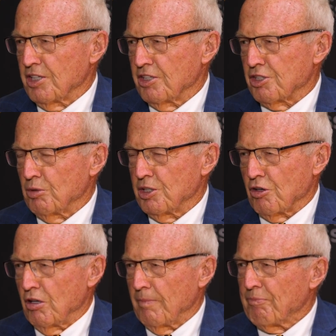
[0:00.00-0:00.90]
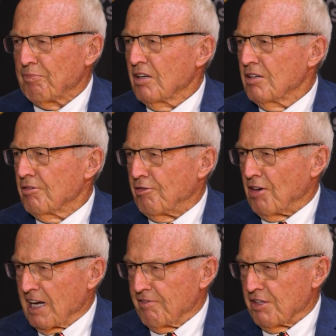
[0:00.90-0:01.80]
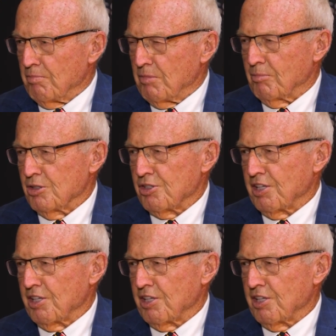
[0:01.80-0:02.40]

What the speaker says: As a result, 5 of the members